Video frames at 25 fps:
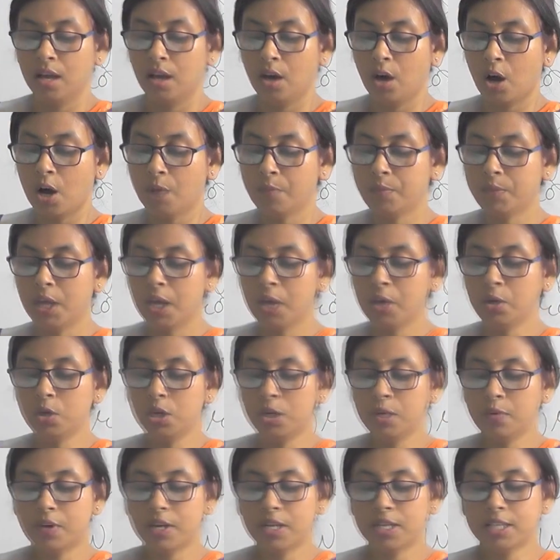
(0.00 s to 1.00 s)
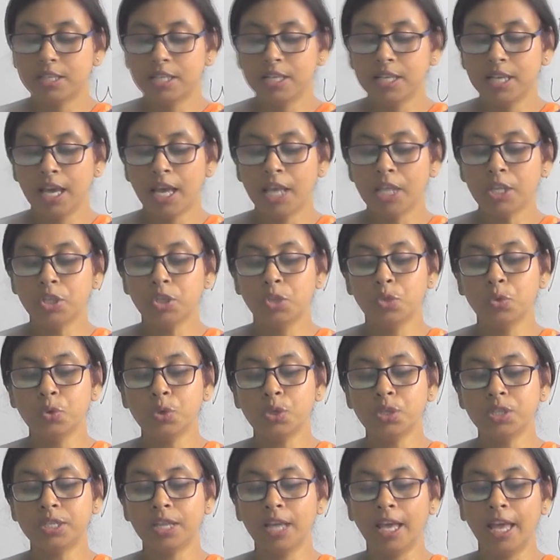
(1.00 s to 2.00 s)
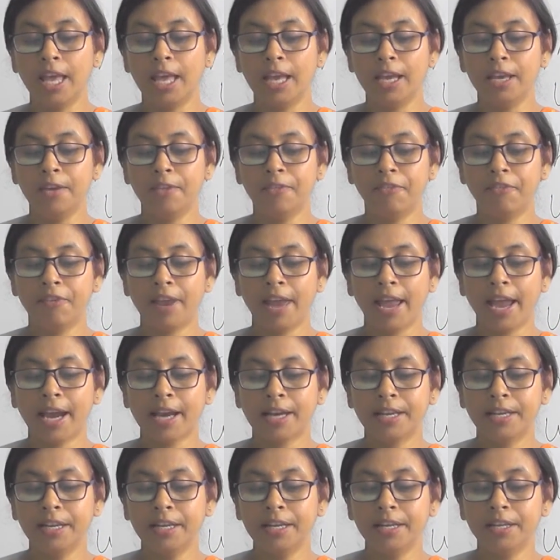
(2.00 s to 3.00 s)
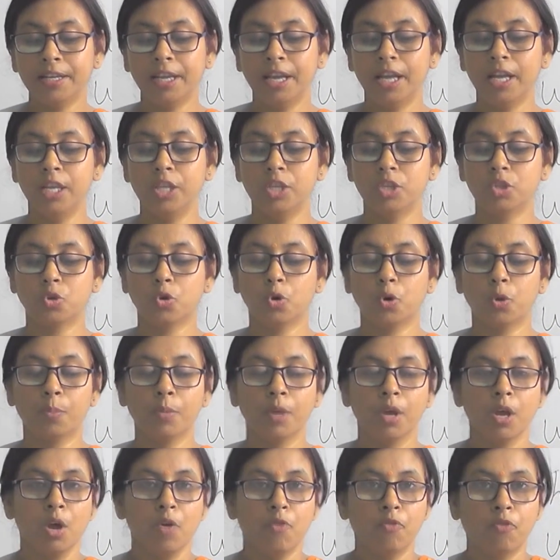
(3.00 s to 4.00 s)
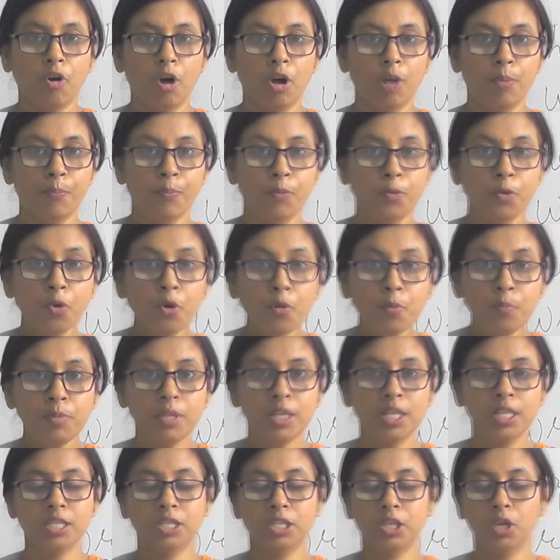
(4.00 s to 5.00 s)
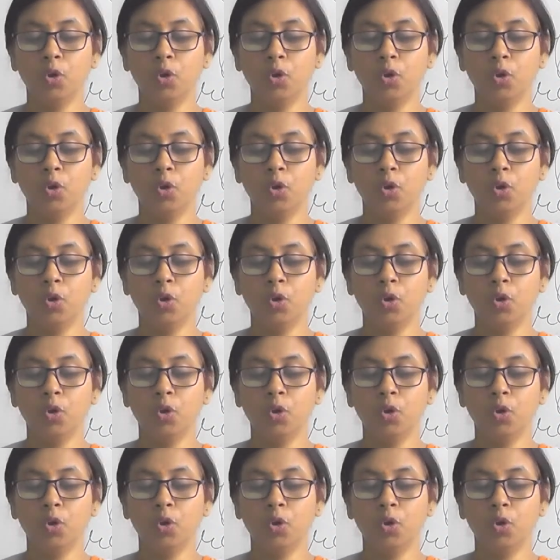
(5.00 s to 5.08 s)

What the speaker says: of the universe. He has used a refracting telescope. For prove this